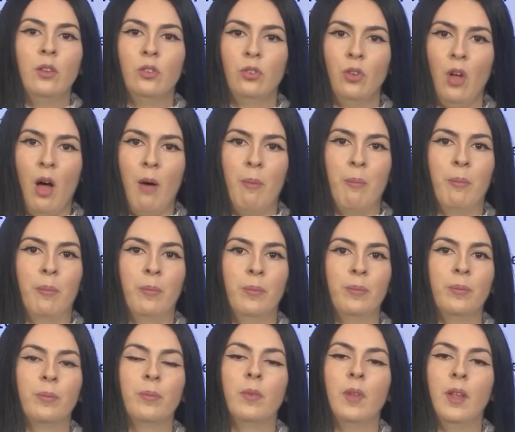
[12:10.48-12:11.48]
Tom.
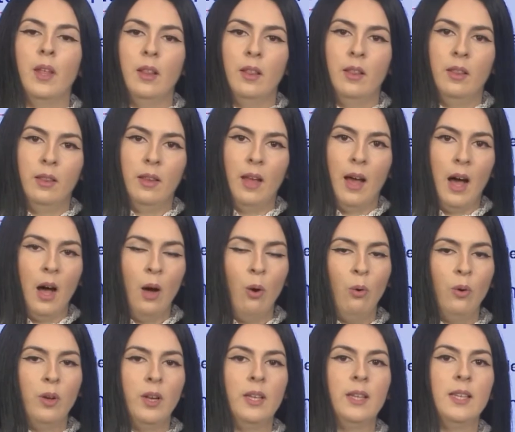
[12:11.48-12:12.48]

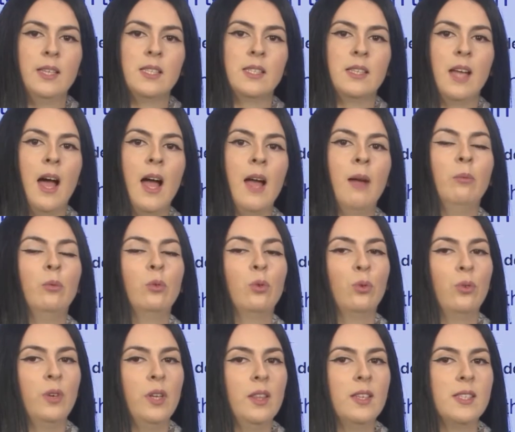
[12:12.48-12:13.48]
Now it is time to
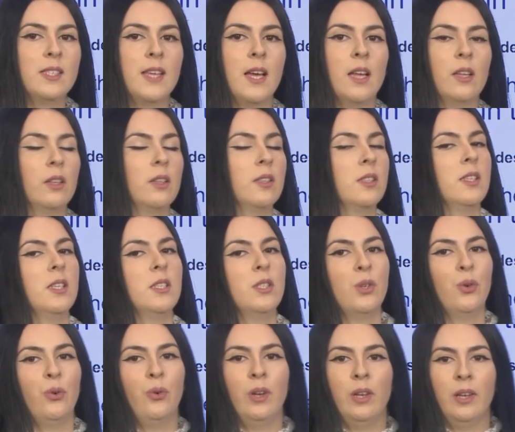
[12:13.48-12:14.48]
read the sentences
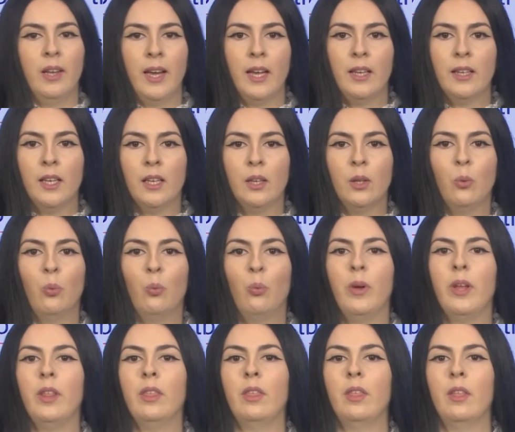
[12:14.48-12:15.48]
related
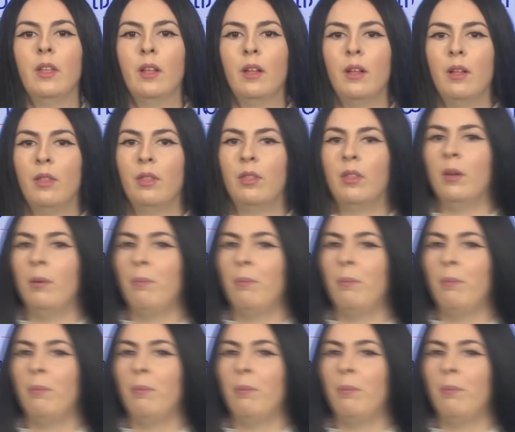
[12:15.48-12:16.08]
with the